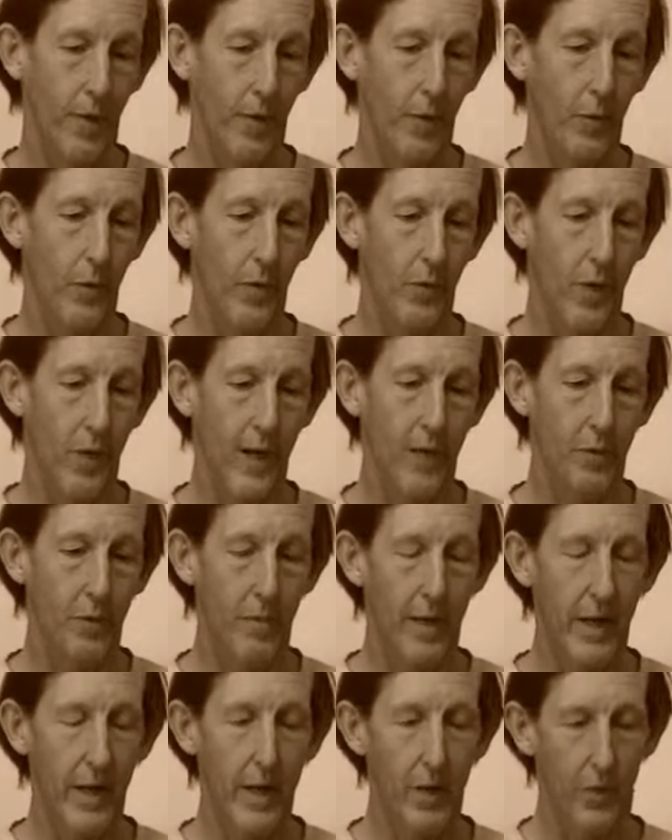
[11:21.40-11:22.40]
we raise
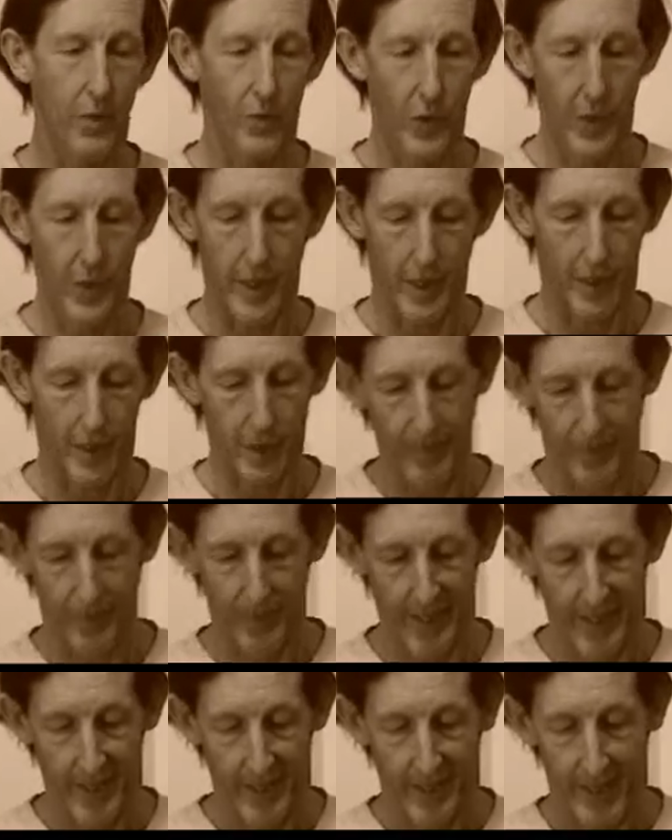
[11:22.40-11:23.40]
money over here.
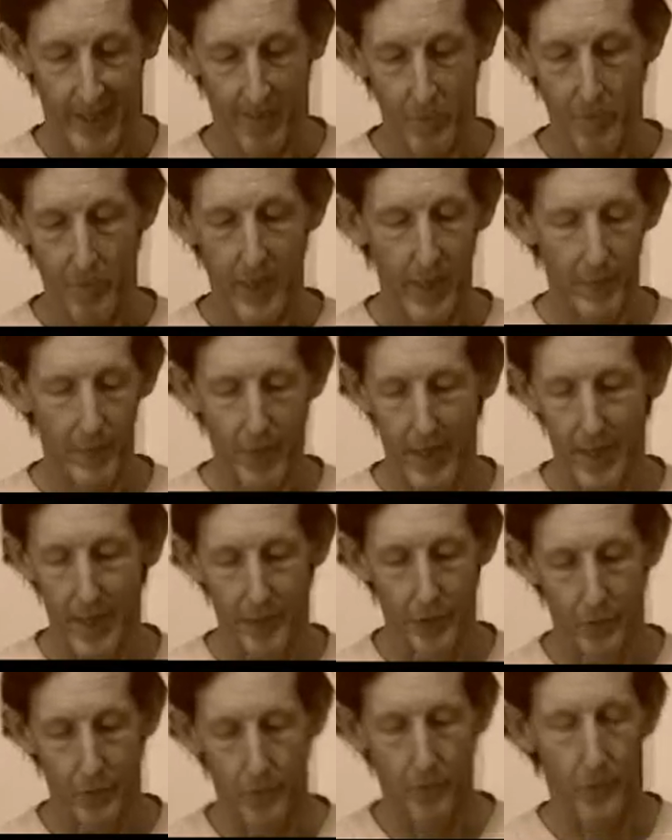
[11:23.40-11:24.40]
Everybody
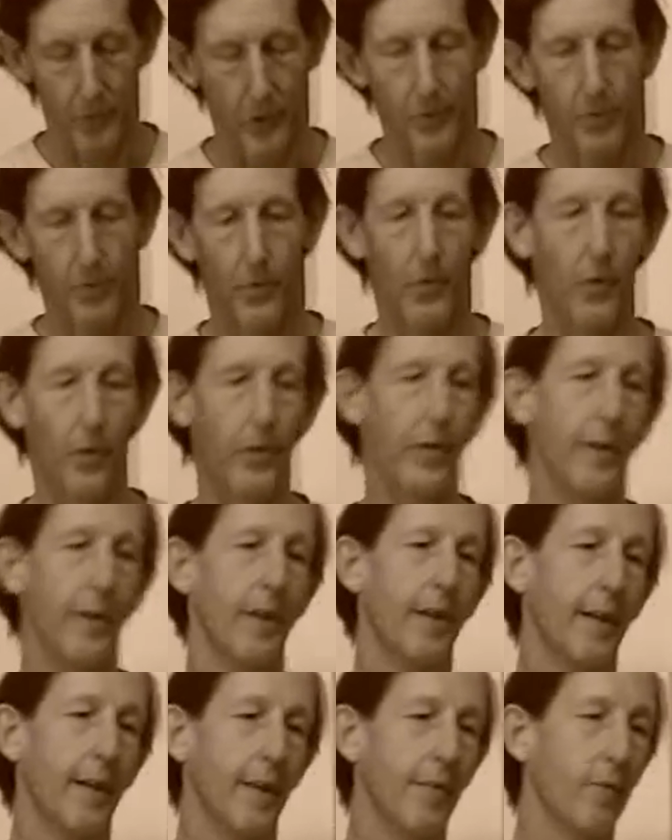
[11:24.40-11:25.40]
pays their own support,
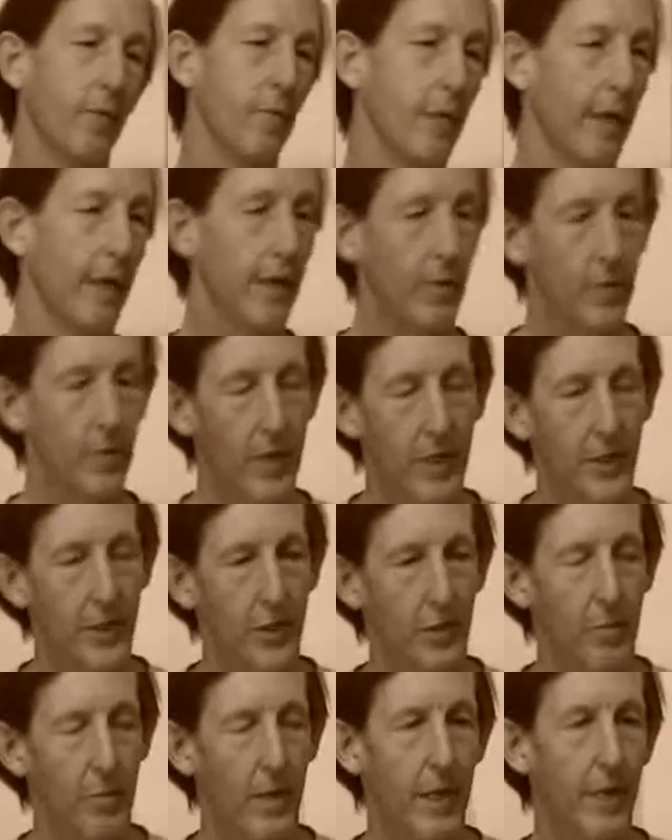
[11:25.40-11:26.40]
and everybody
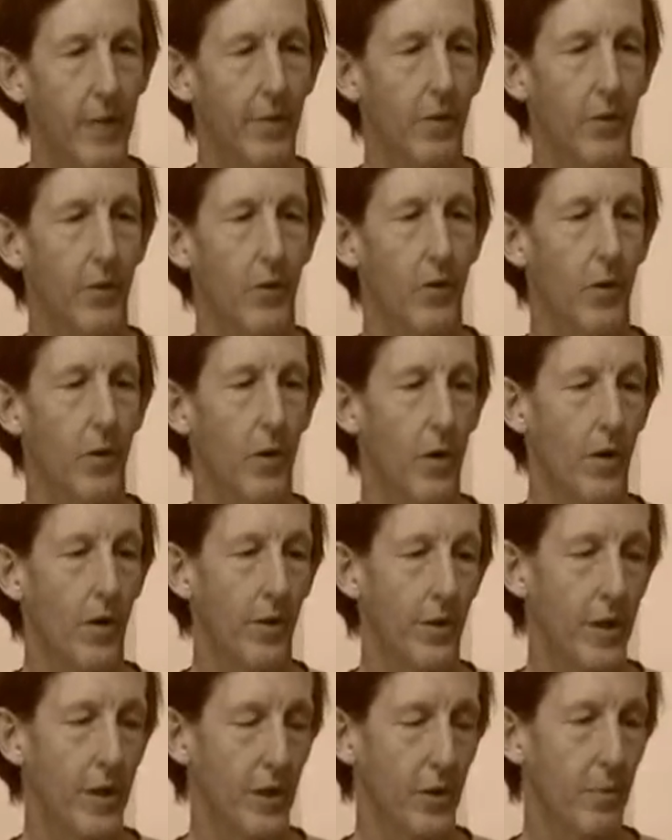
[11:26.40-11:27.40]
raises money for
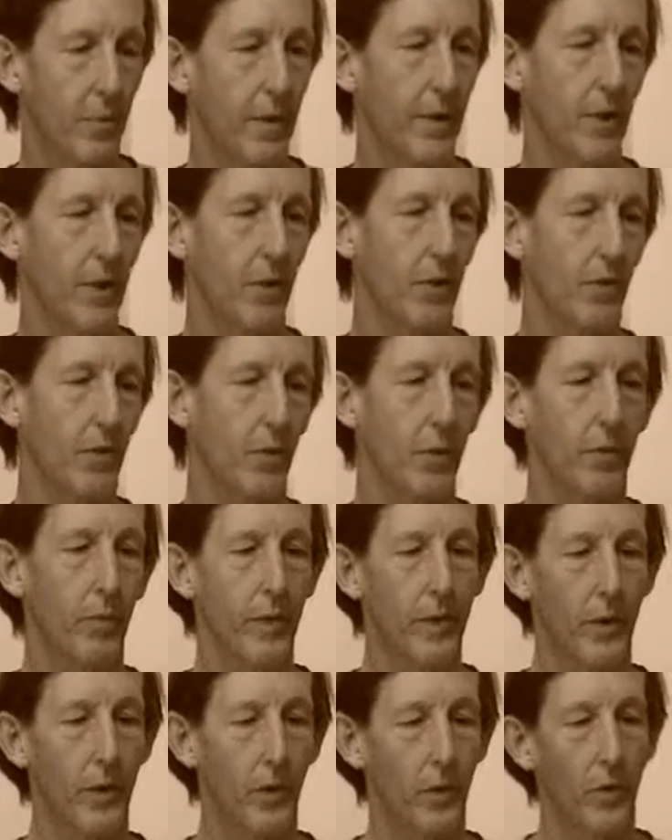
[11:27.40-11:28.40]
all the expenses of what
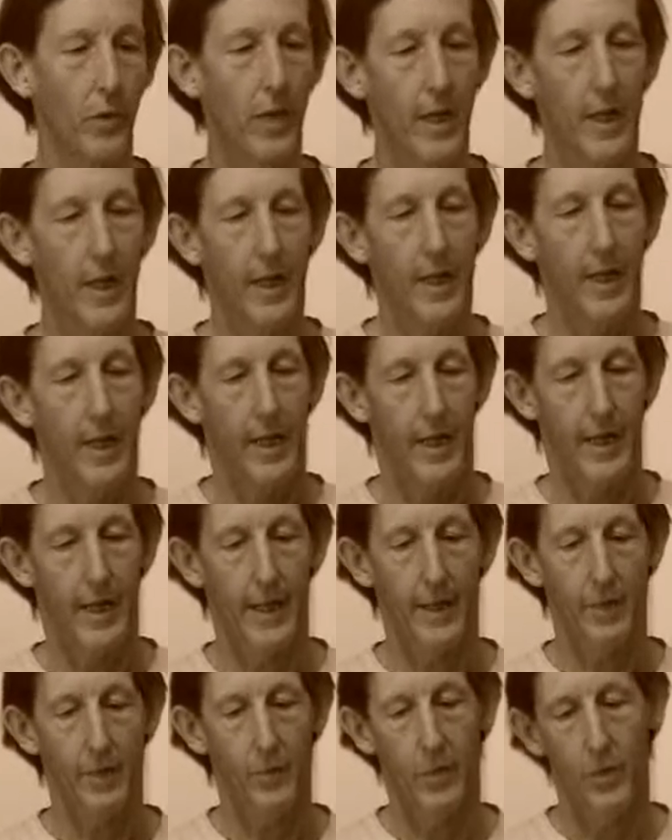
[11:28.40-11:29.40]
we do.
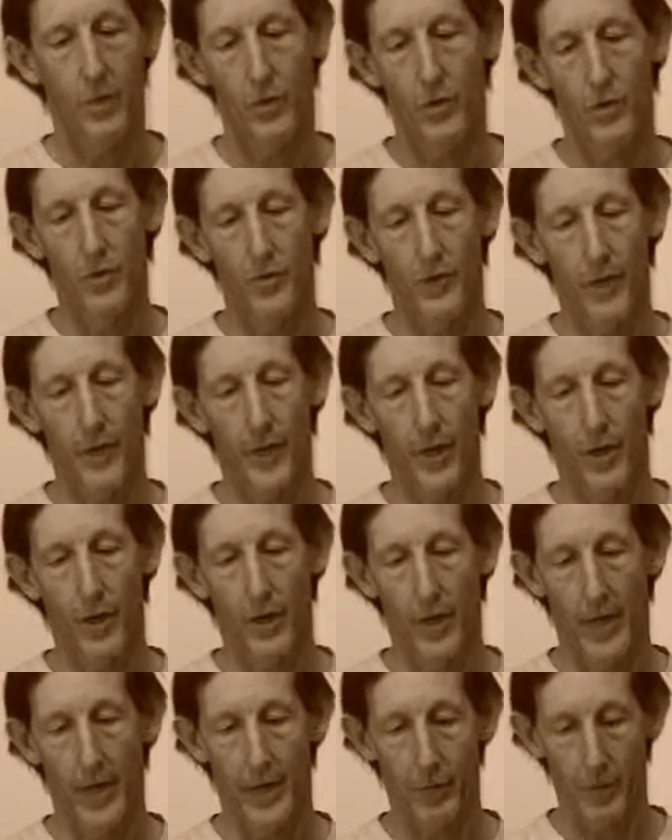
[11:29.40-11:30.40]
And we go over
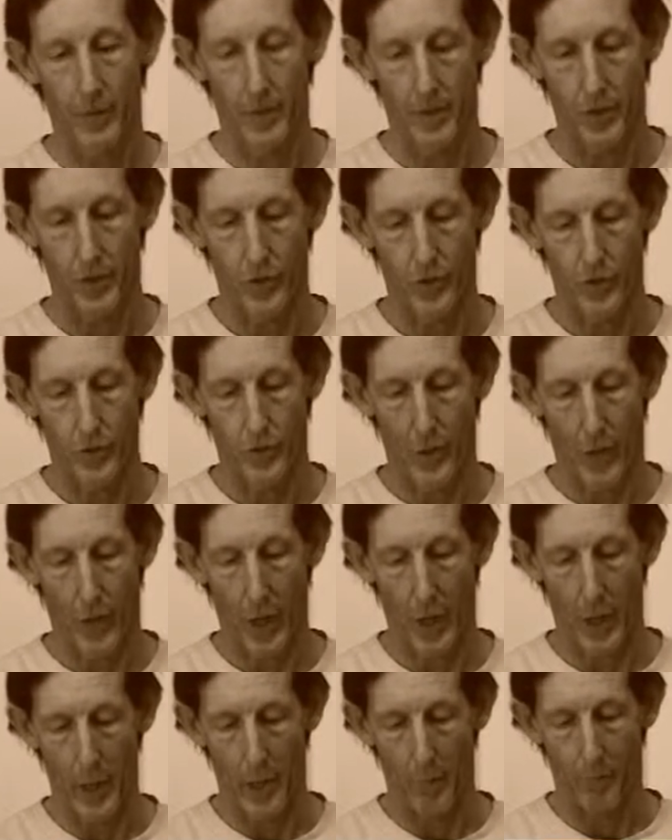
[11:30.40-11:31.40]
there, and we do,
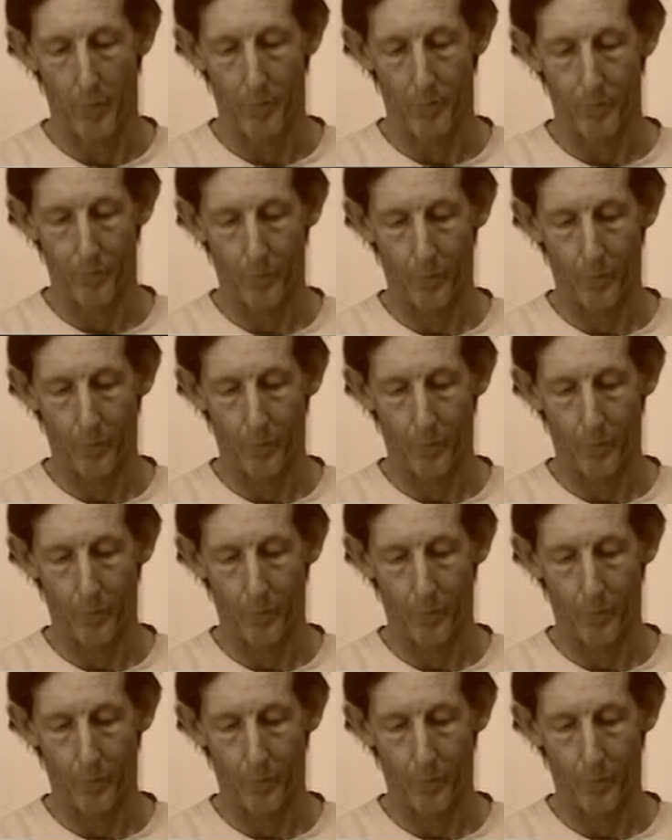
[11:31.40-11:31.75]
um,